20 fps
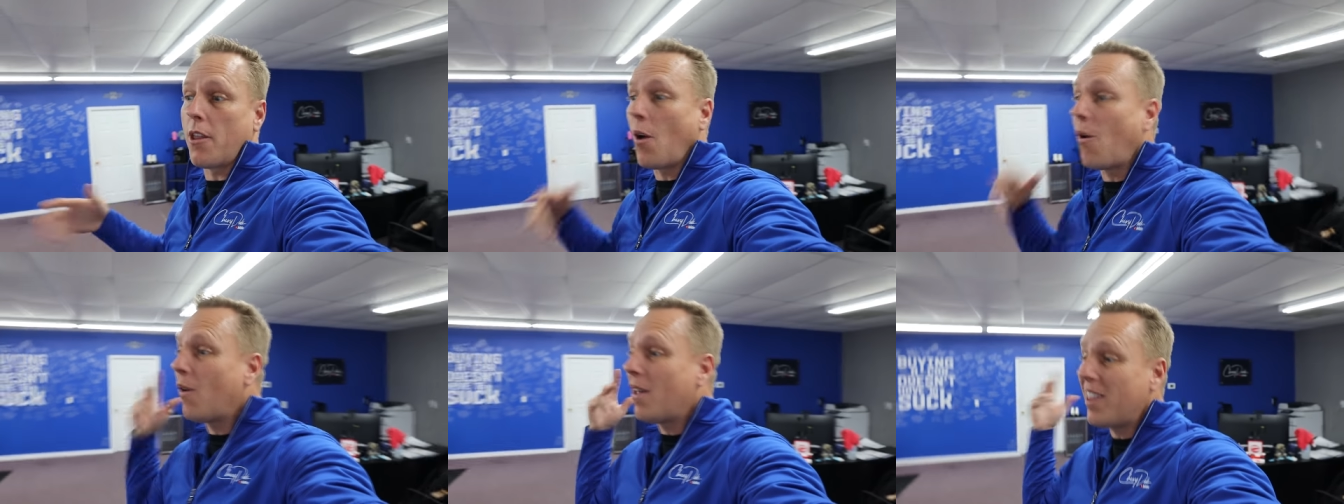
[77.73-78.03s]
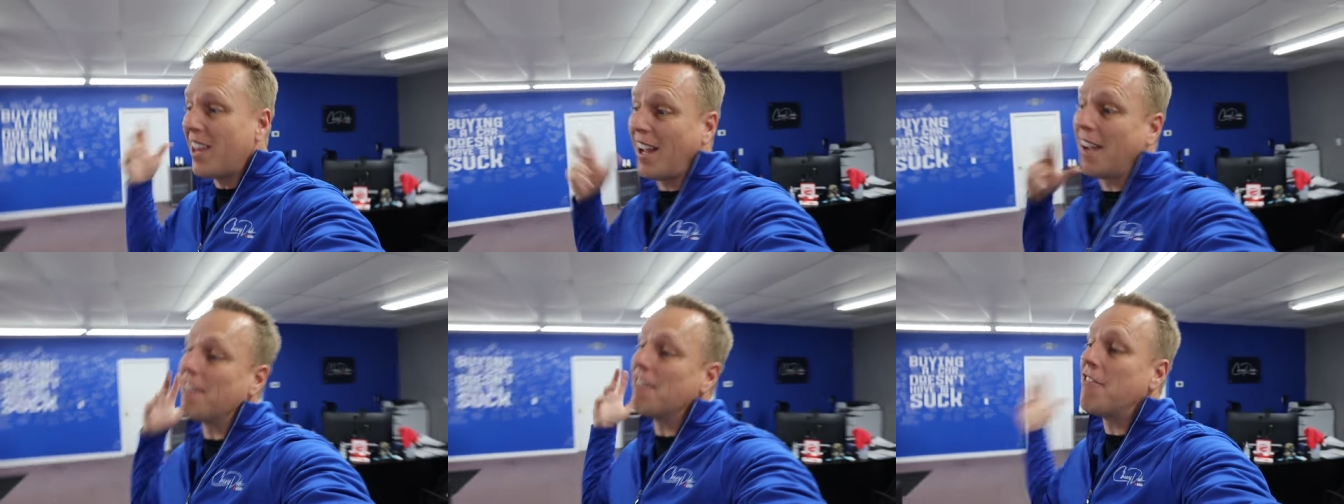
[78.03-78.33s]
The only
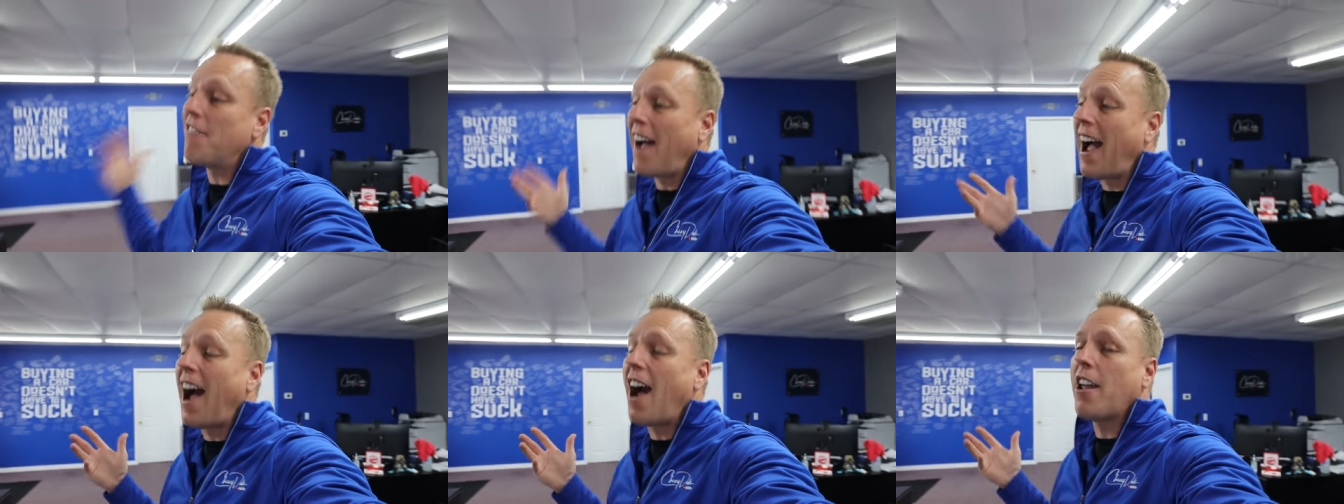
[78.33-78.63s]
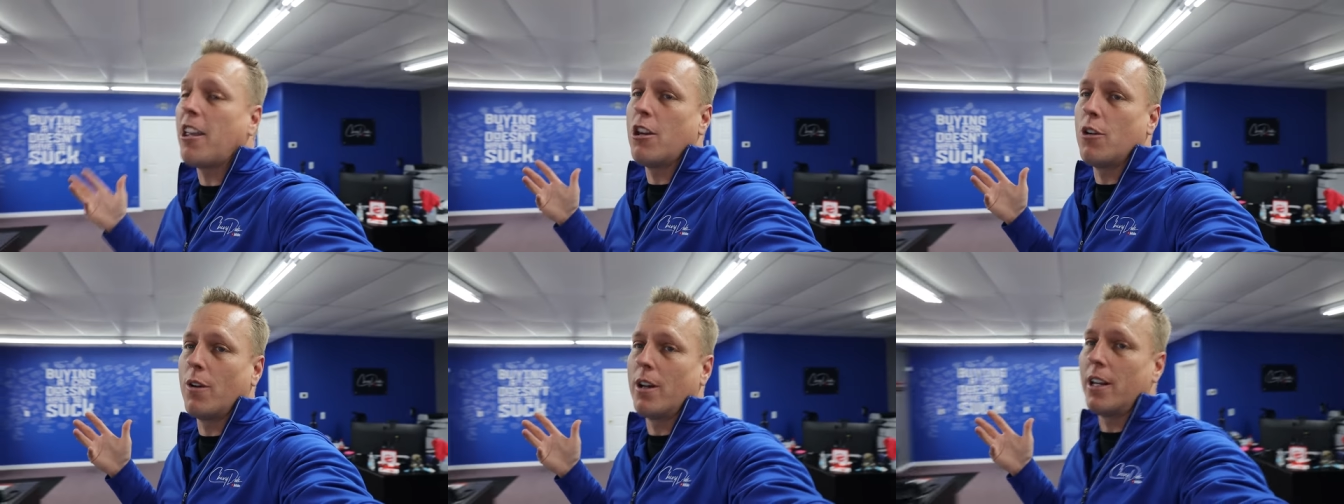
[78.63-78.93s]
thing of
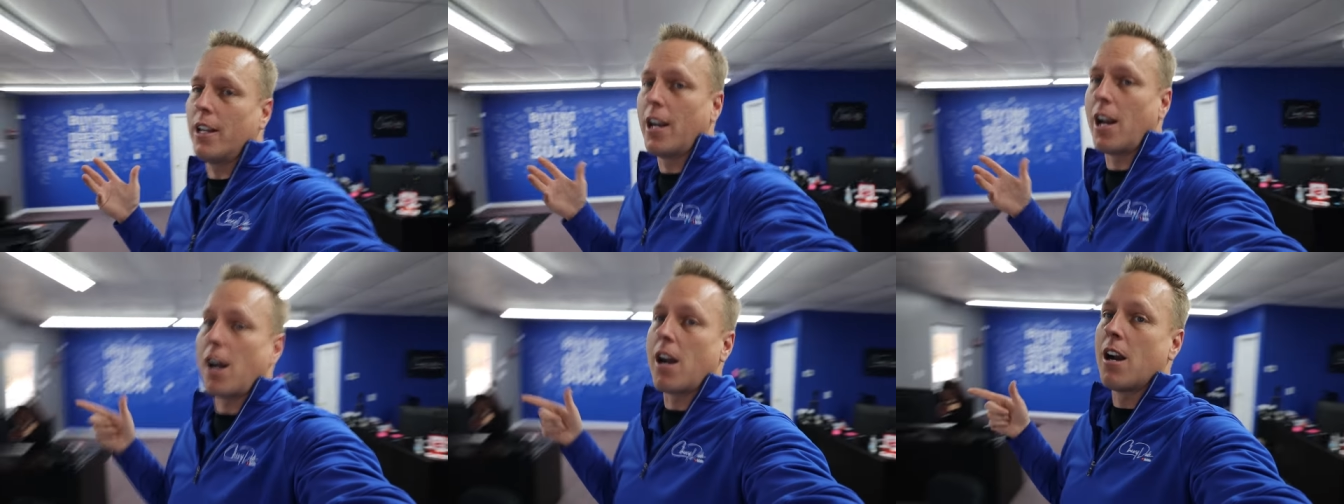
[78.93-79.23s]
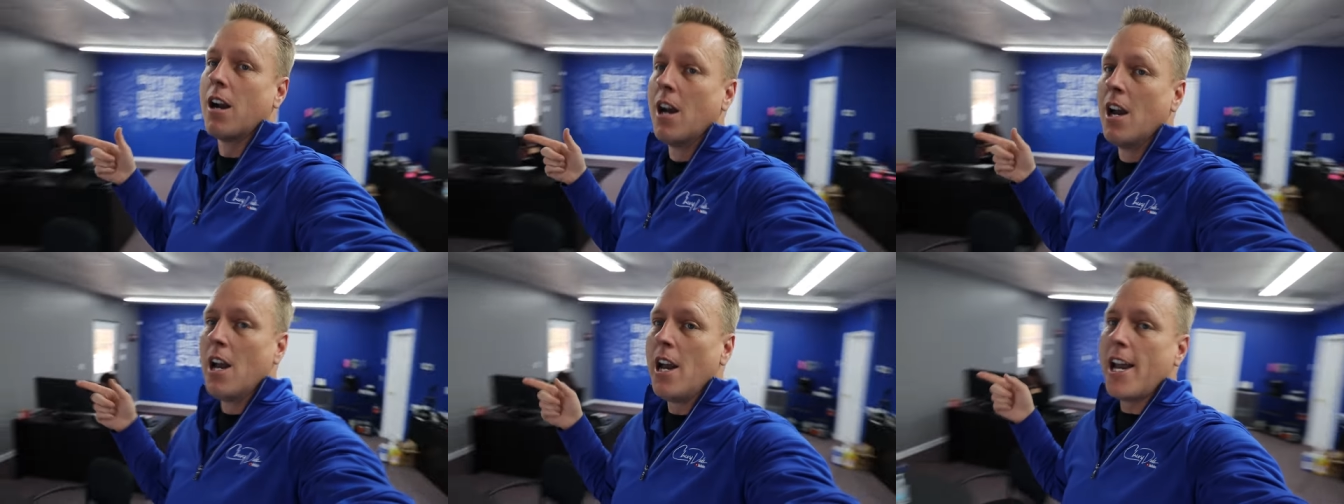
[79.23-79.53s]
value in
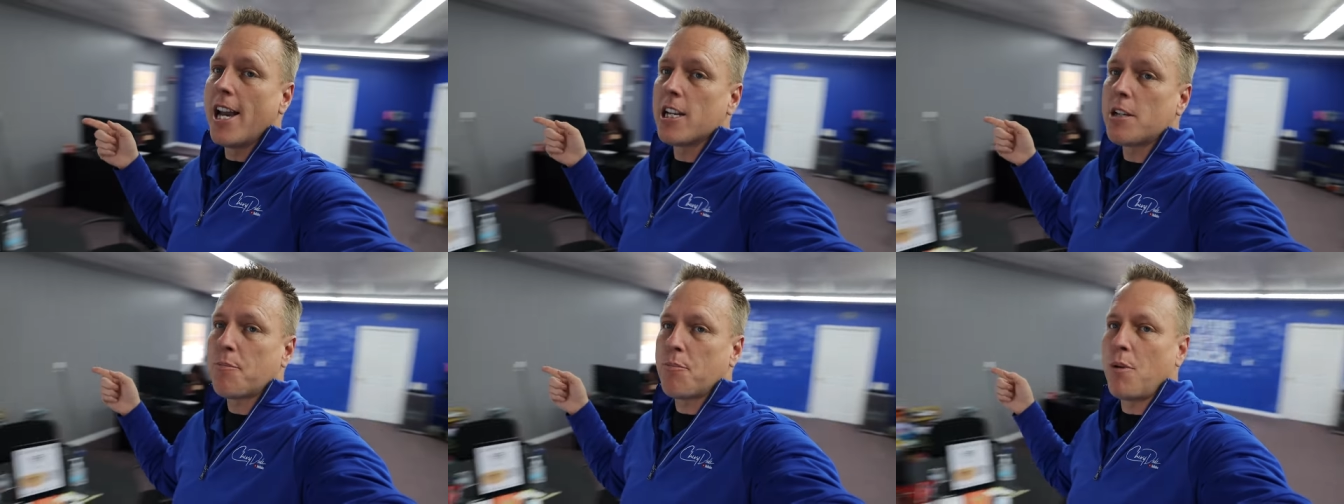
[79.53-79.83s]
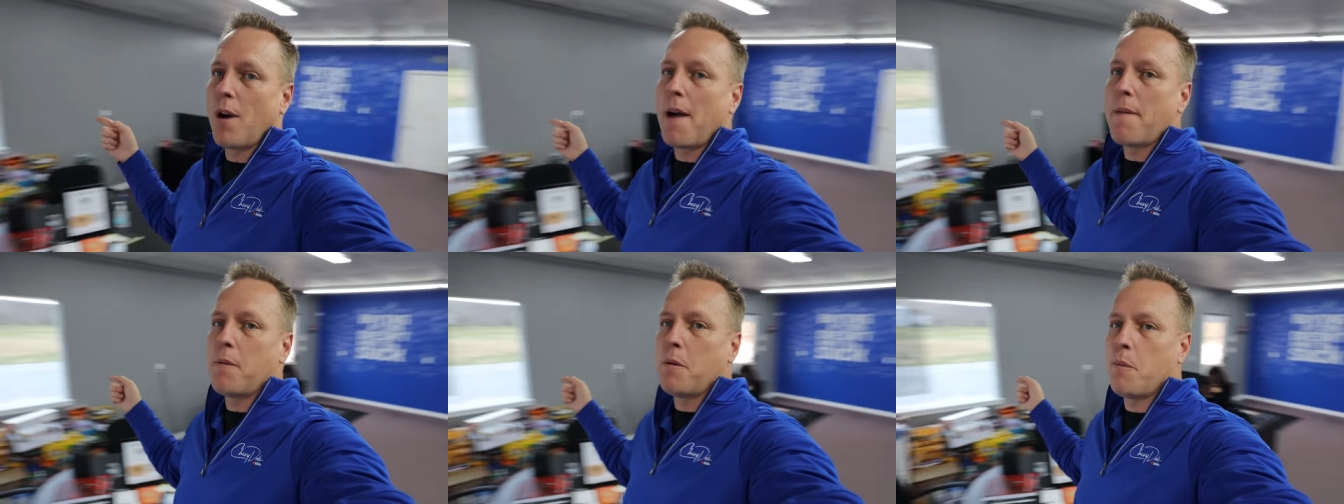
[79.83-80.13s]
here is
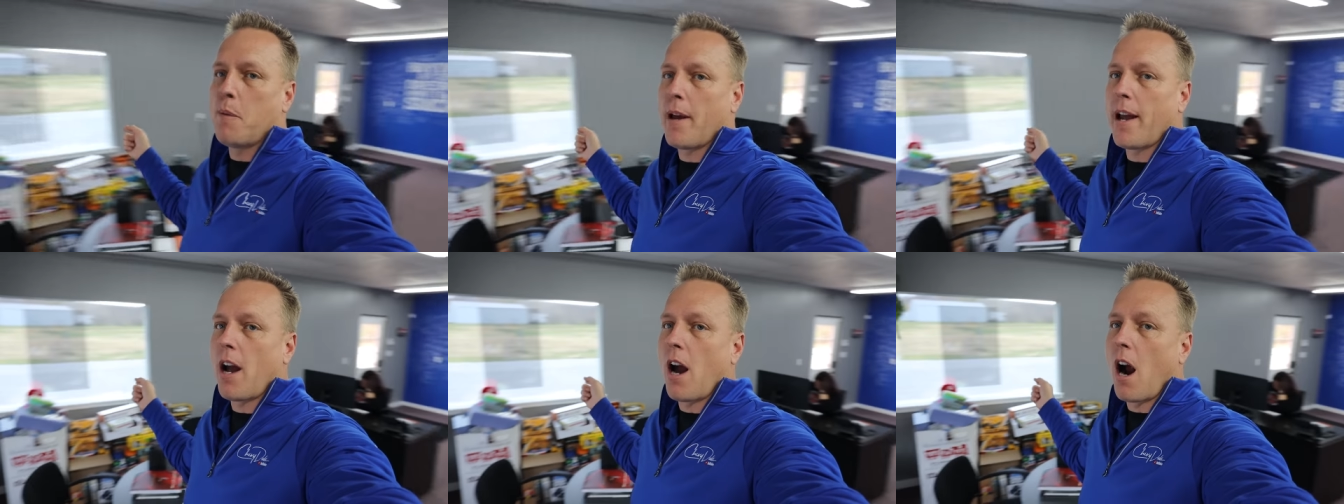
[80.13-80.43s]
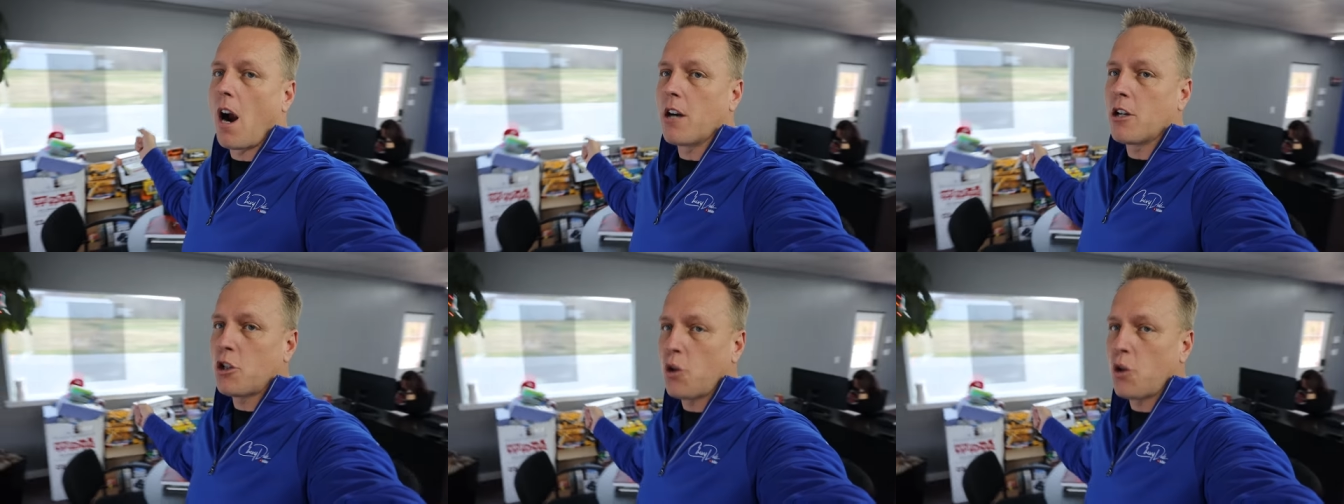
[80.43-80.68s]
probably our